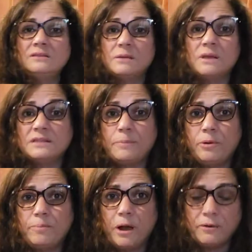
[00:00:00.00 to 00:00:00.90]
Sometimes I
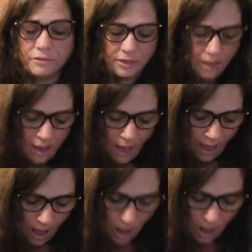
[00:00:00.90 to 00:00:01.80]
put both.
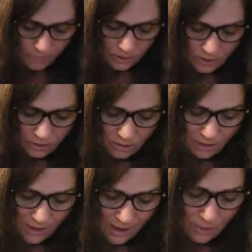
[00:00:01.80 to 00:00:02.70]

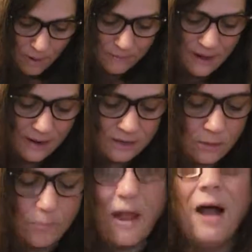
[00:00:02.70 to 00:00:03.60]
I know my bananas are
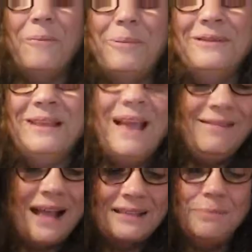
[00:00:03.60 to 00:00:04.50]
brown, but
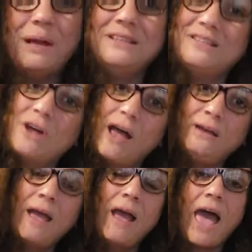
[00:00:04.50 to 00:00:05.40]
that's by
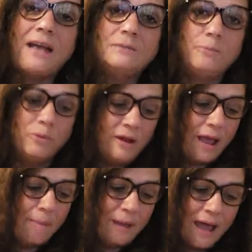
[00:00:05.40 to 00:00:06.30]
design. As
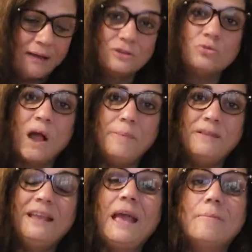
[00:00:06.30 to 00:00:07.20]
bananas ripen,
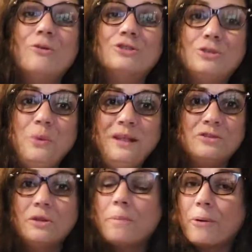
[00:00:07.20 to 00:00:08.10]
they get more sweet.
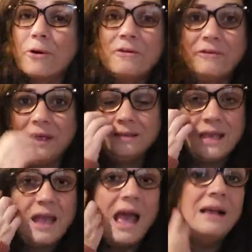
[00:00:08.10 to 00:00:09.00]
So they're perfect
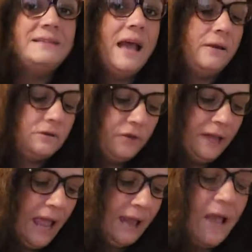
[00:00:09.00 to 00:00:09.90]
as adders for
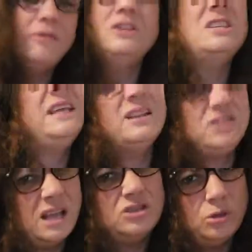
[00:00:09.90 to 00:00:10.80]
cake. They just can't
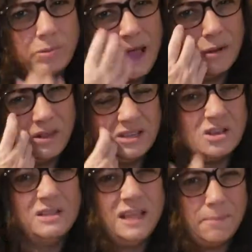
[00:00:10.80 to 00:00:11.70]
get too black. When they
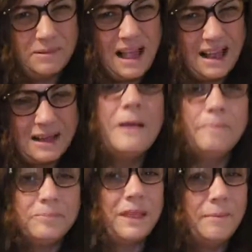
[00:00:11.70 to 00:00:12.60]
start to get black,
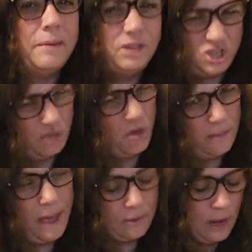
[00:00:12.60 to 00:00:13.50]
then maybe you should throw
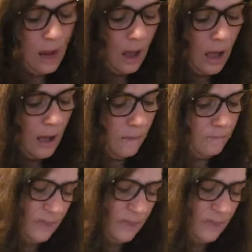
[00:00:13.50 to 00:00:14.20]
them out.